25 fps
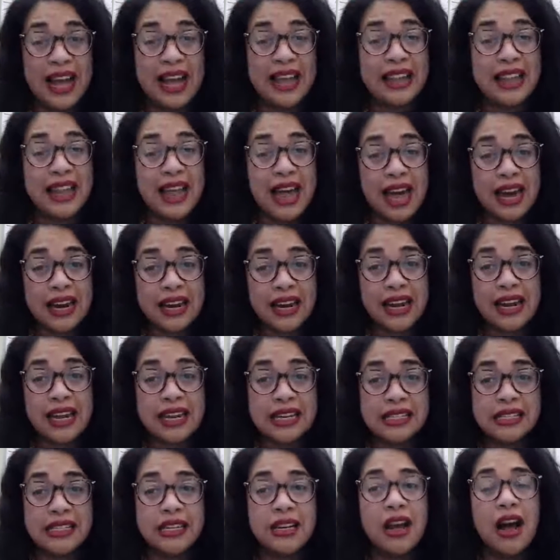And that
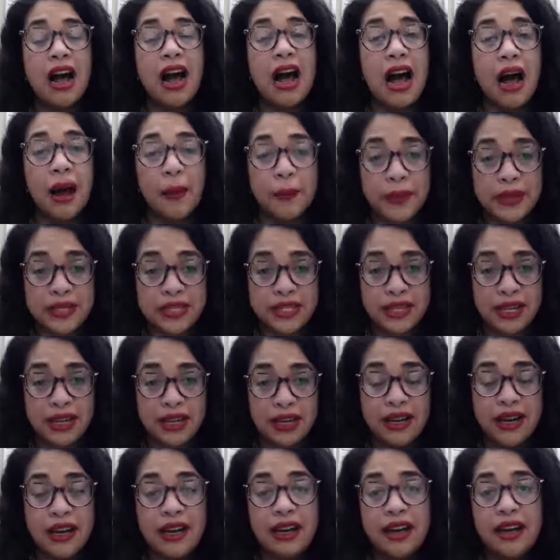is the
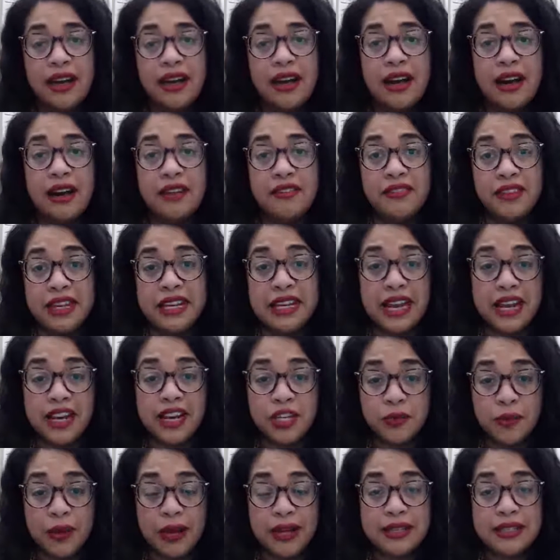opposite of
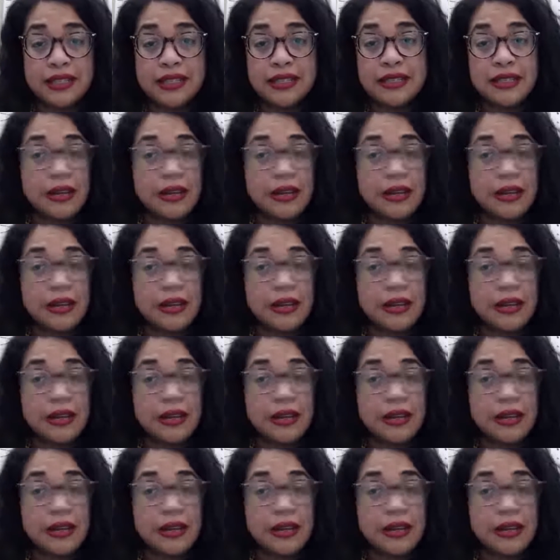engagement.